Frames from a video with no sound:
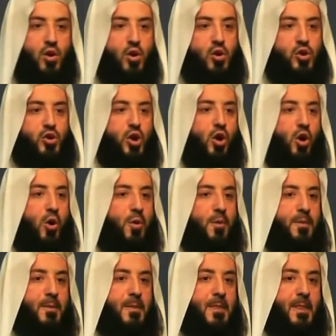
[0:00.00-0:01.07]

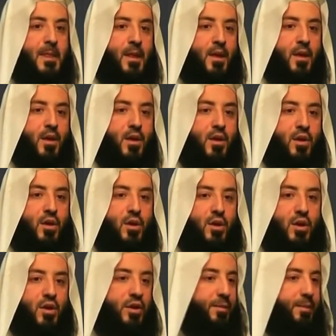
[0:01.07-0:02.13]
So
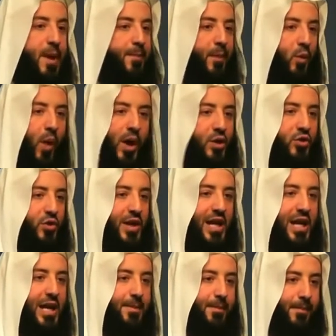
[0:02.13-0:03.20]
the people want to
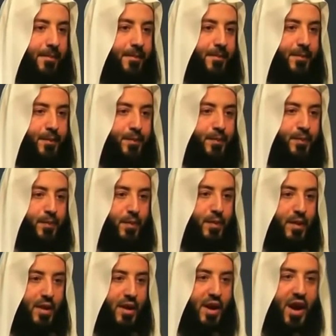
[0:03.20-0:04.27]
kill him.
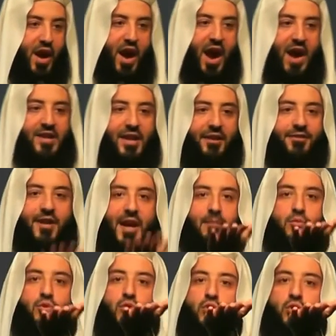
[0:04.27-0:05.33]
And they've
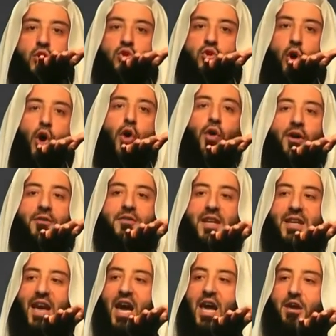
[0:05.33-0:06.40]
come to the door of
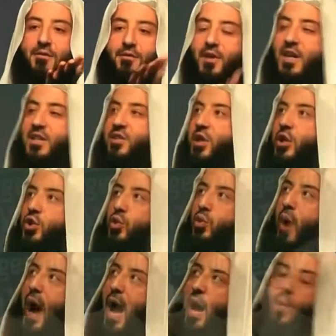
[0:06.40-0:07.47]
the cave. It's a
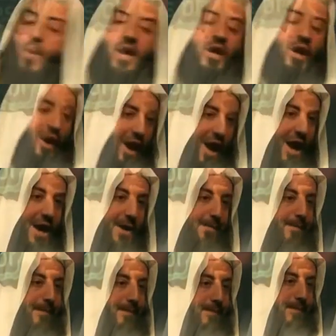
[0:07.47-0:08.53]
2-hour
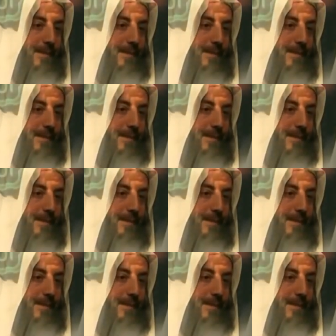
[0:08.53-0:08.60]
climb.